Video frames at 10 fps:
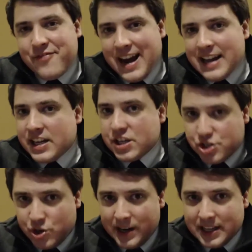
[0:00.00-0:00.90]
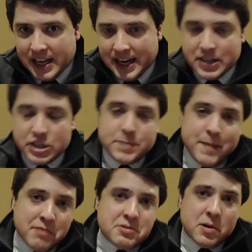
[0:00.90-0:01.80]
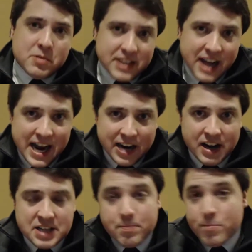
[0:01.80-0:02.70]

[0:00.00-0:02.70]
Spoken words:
filing jointly and your spouse owes the IRS,